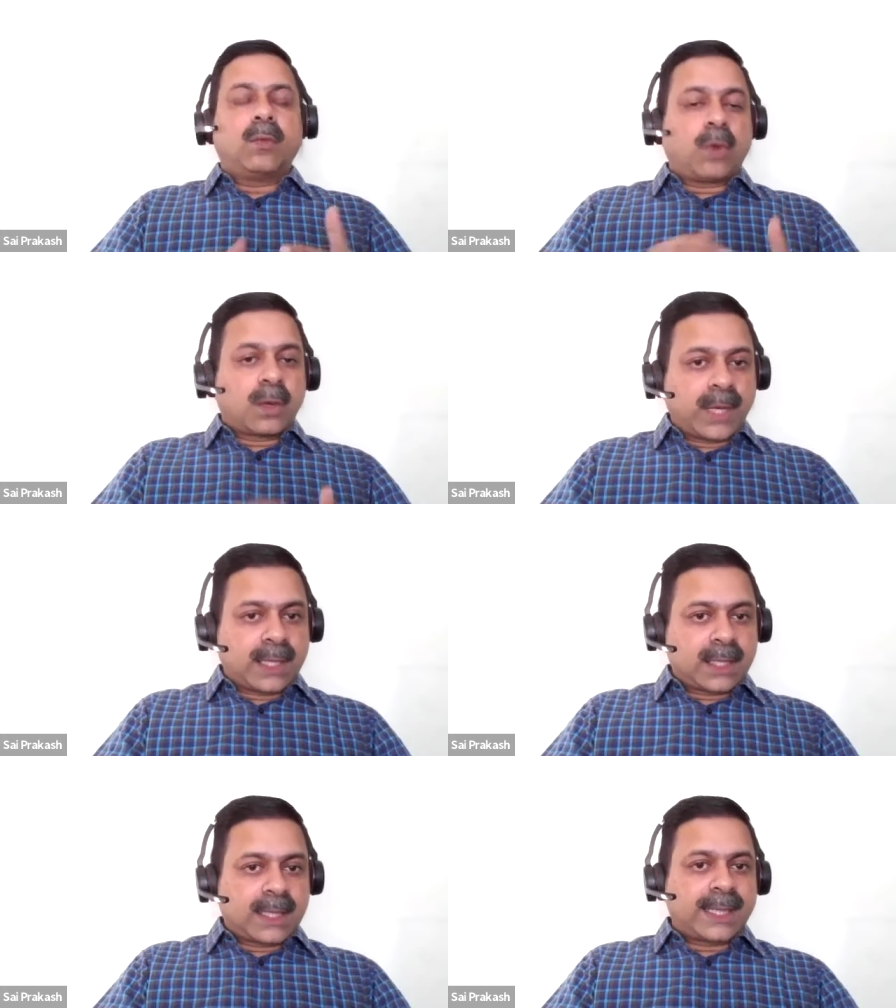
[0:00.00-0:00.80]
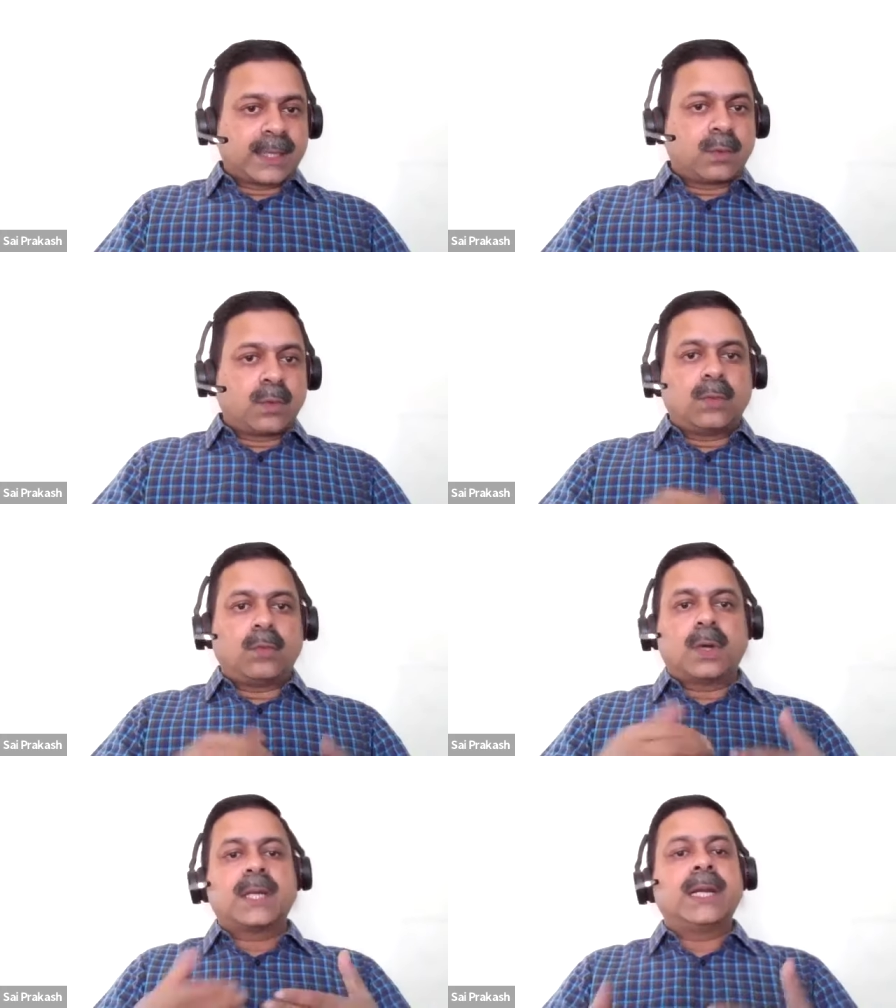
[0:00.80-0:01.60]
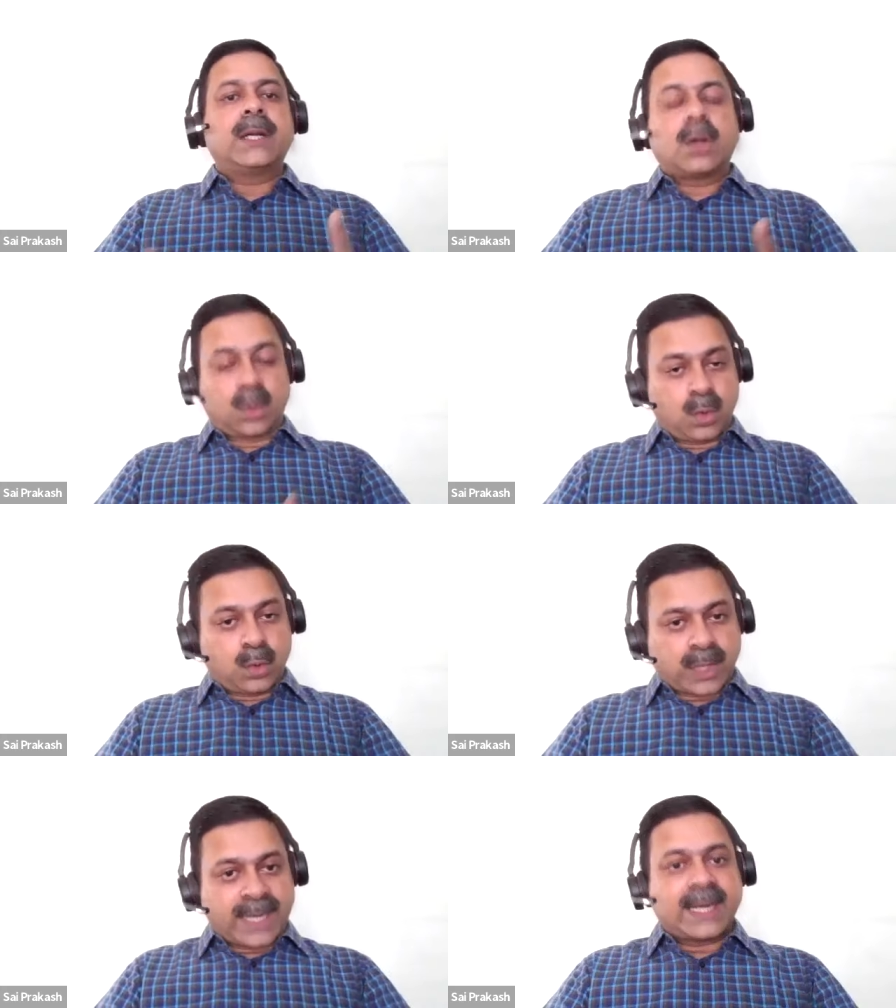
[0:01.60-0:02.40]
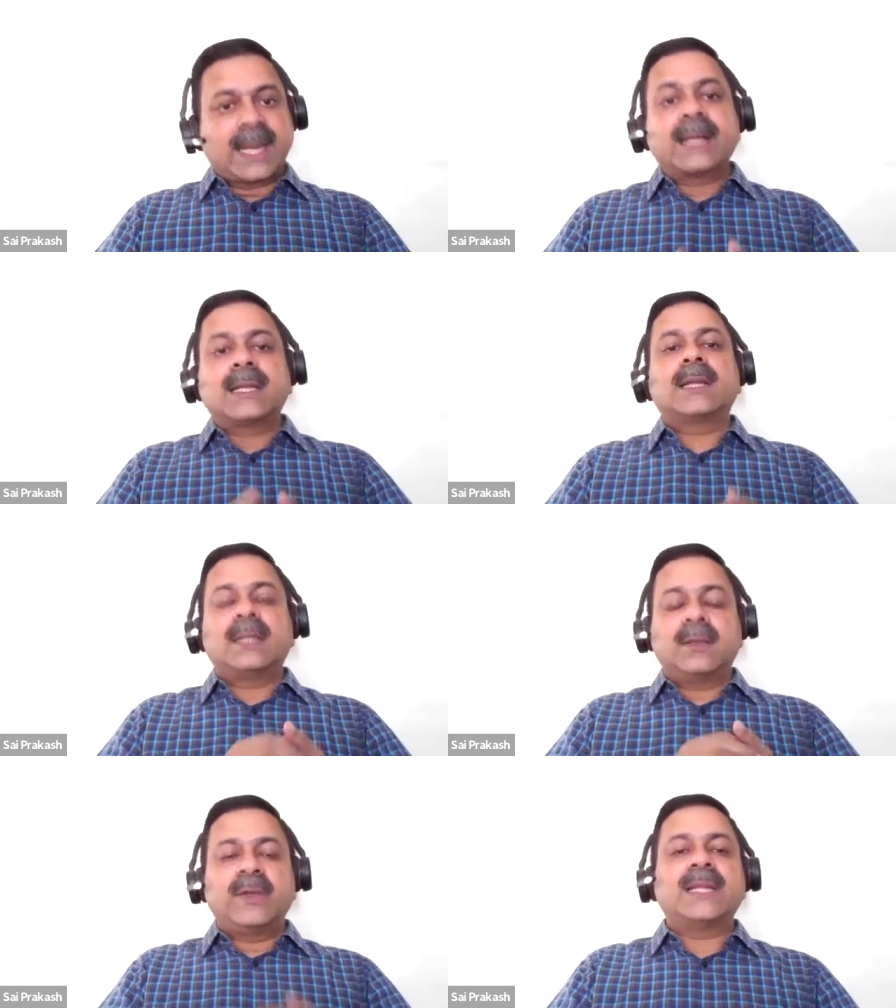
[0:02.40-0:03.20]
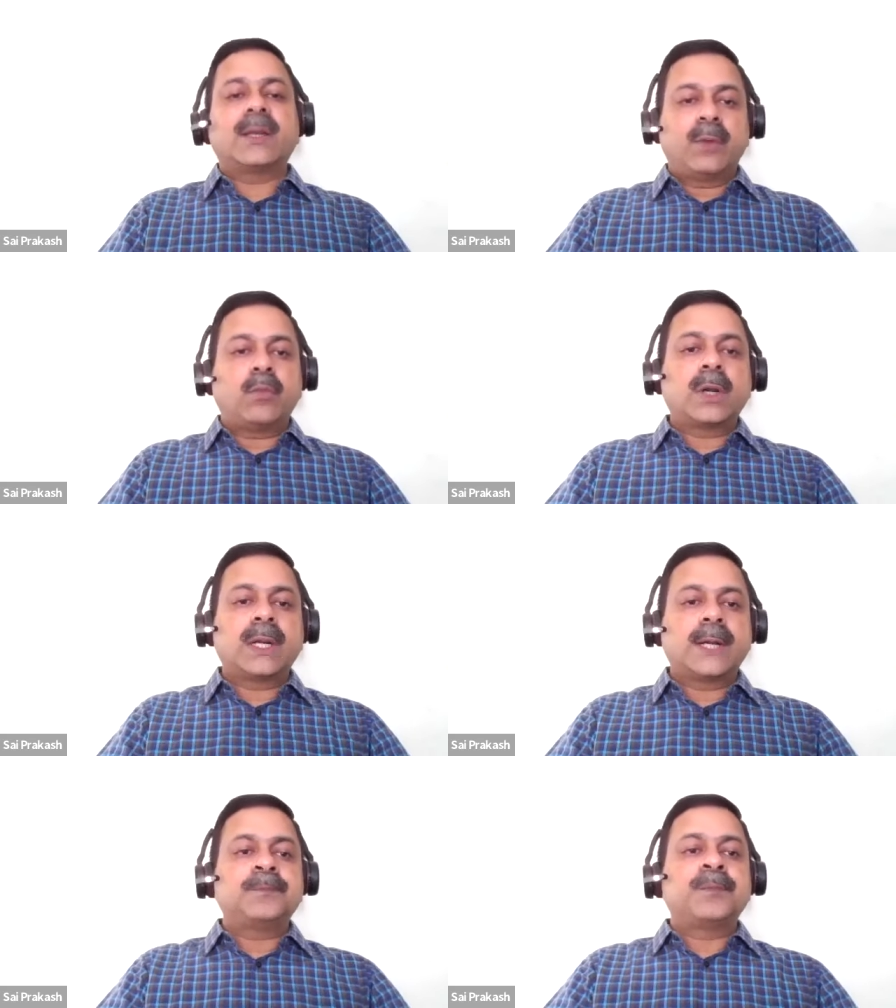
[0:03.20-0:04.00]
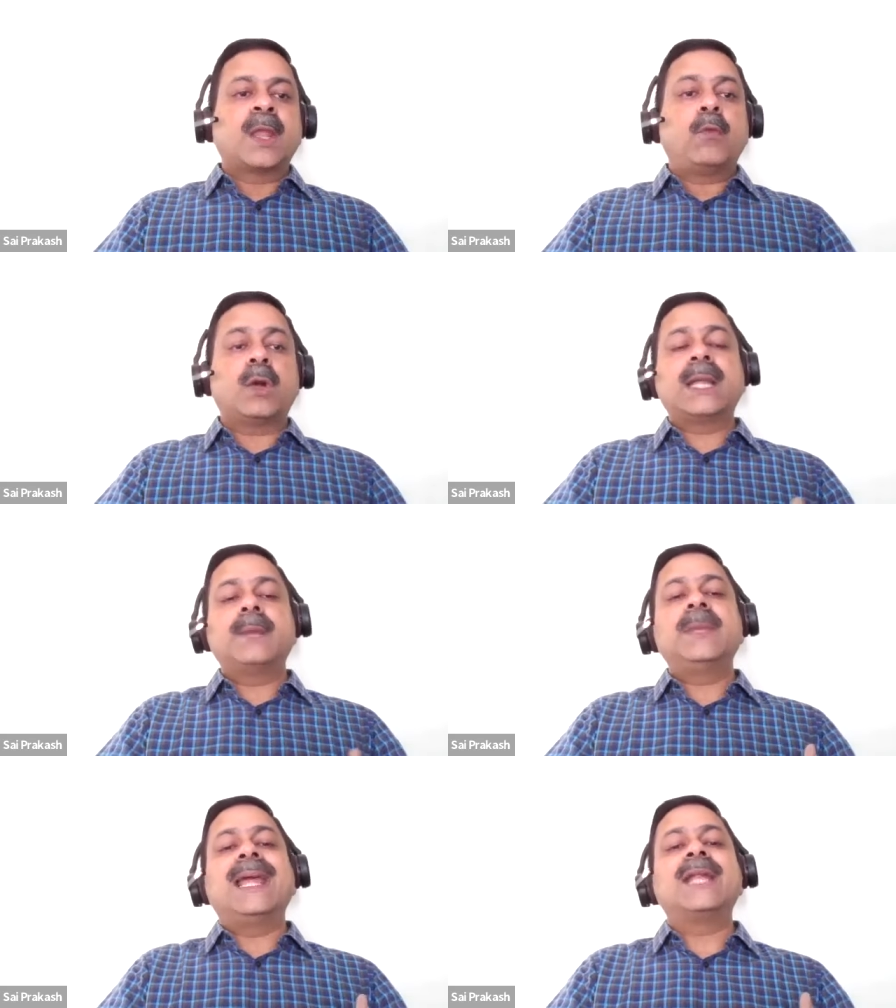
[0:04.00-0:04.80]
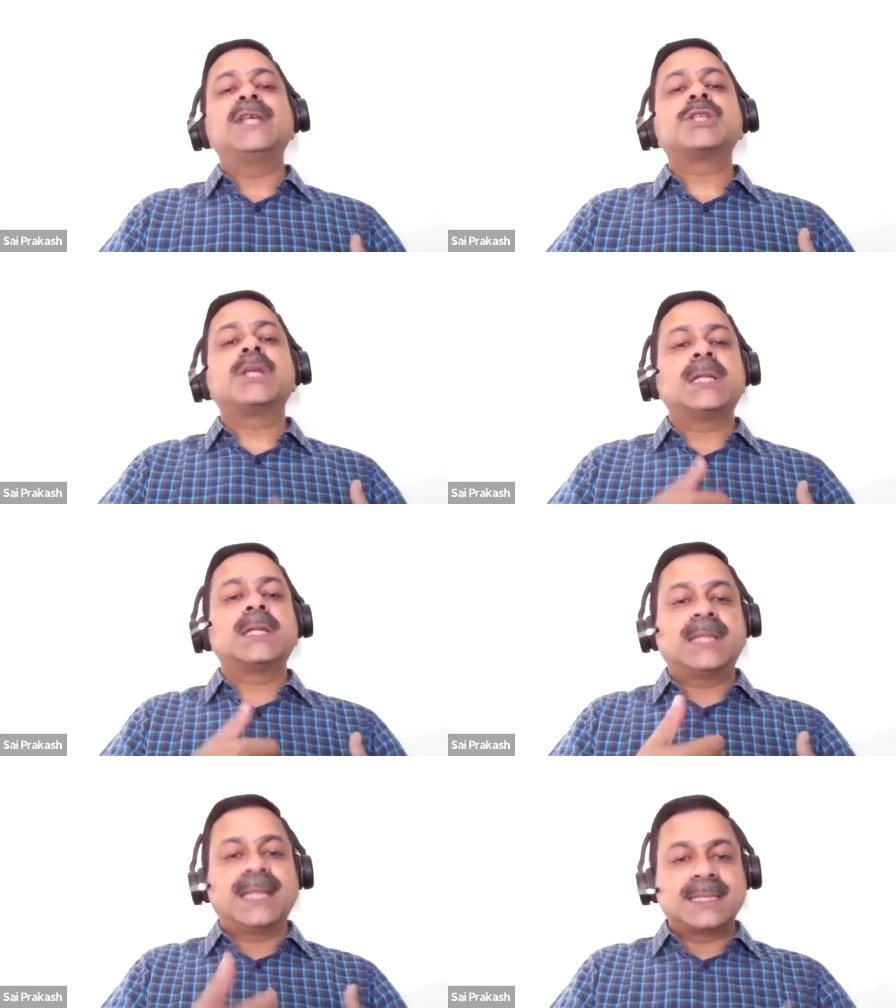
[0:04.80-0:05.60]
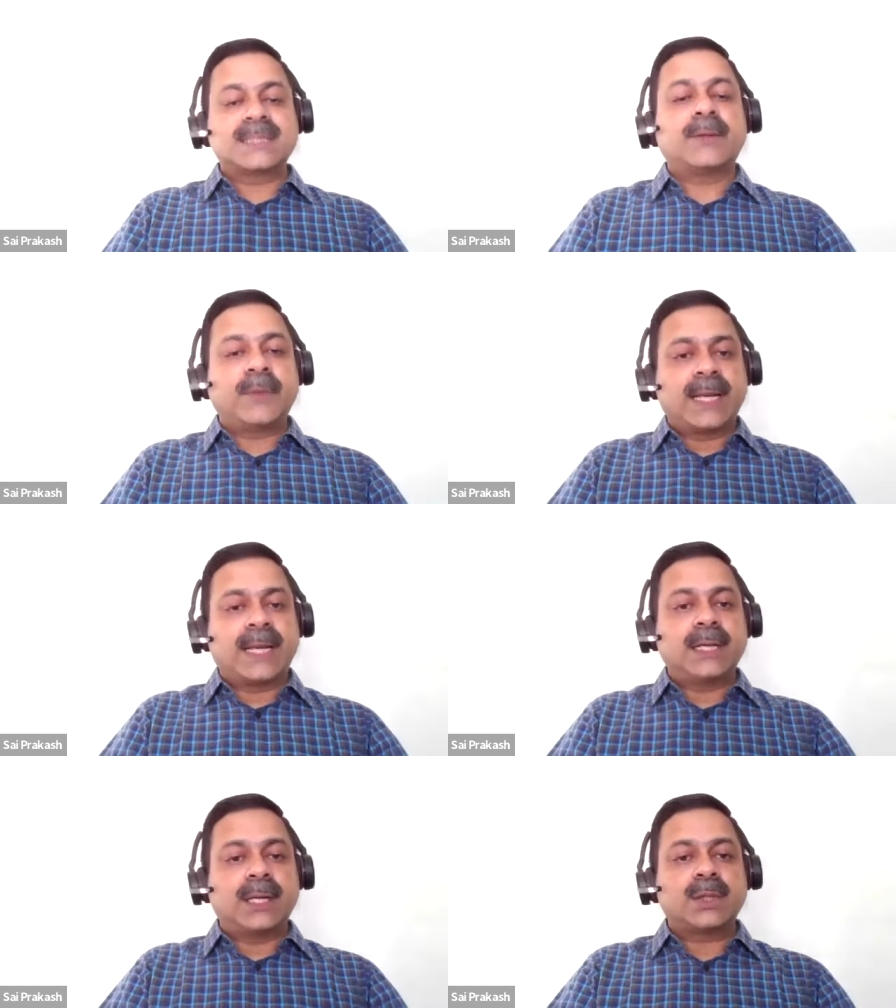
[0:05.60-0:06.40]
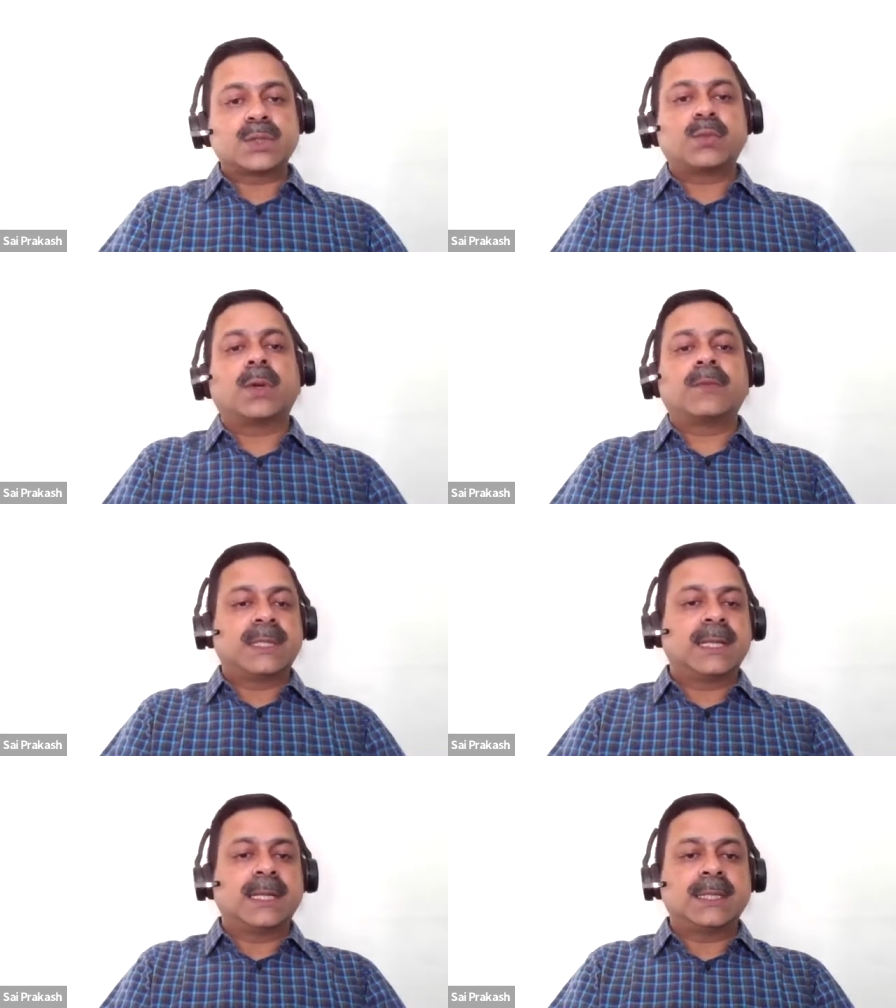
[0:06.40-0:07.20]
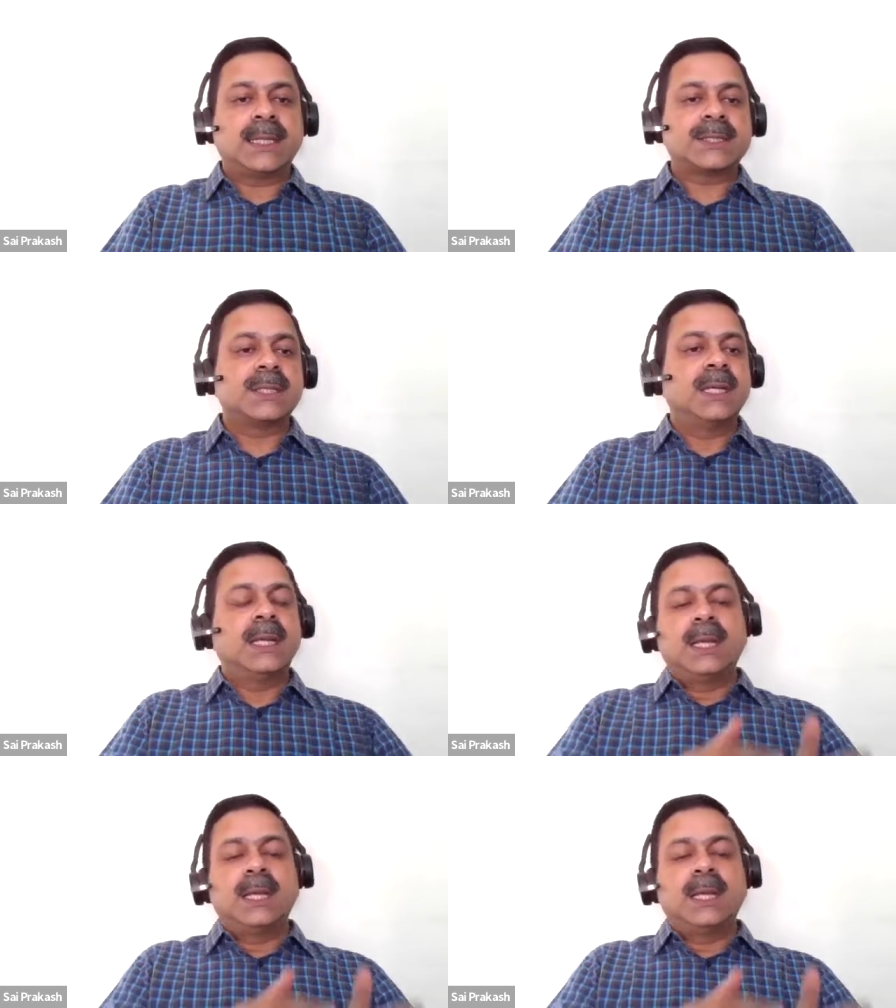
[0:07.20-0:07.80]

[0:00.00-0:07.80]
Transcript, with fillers: uh, what went correct, what did not go right, that the way that we wanted, what can be additional things that we can introduce, what were the learnings,